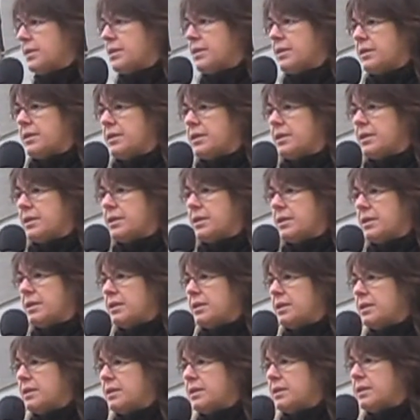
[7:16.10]
Shame.
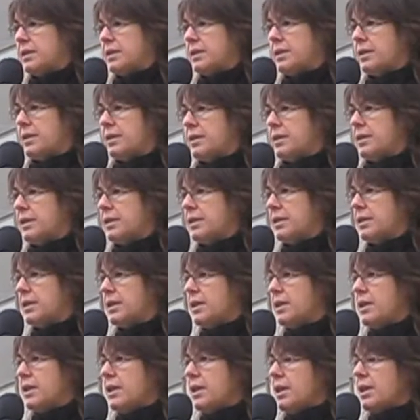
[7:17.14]

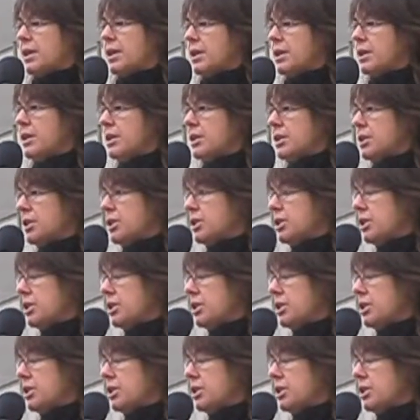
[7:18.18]
Shame.